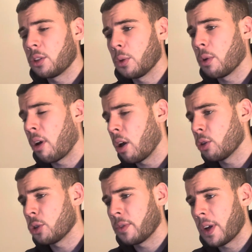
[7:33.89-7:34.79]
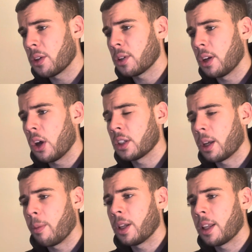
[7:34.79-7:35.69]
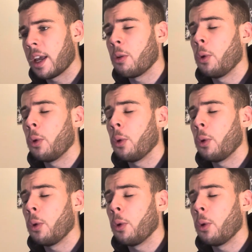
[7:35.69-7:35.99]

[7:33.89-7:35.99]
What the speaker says: to 100,000 lux at midday,